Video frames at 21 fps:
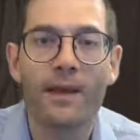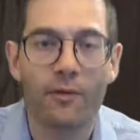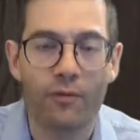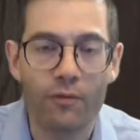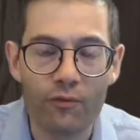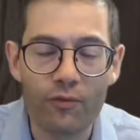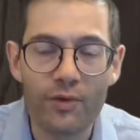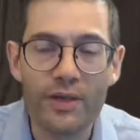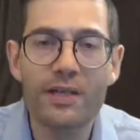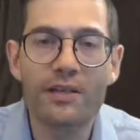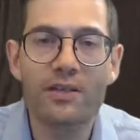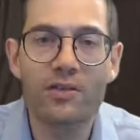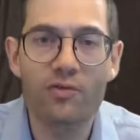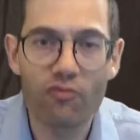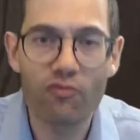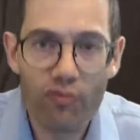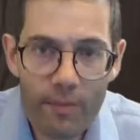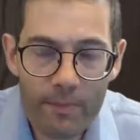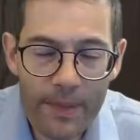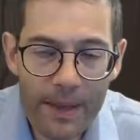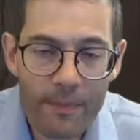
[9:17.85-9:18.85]
Readers
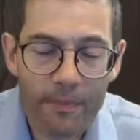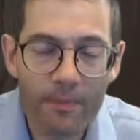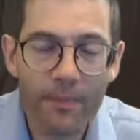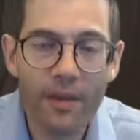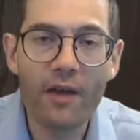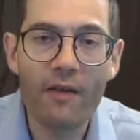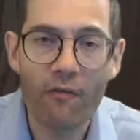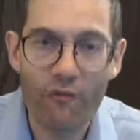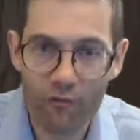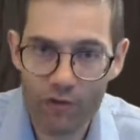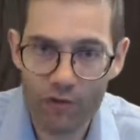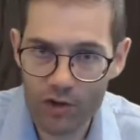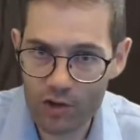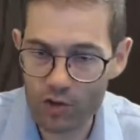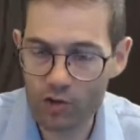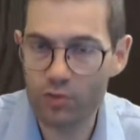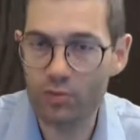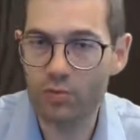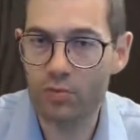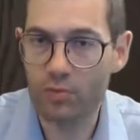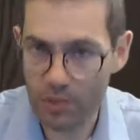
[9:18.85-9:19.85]
remember
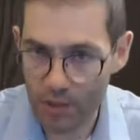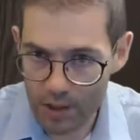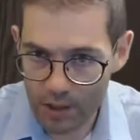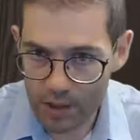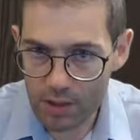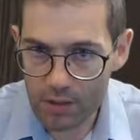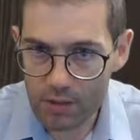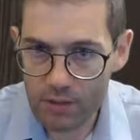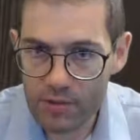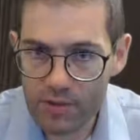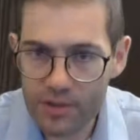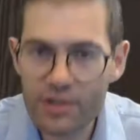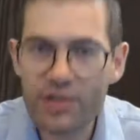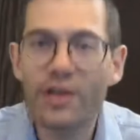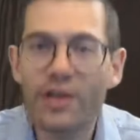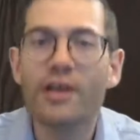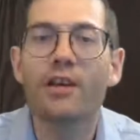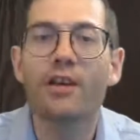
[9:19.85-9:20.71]
visual clues.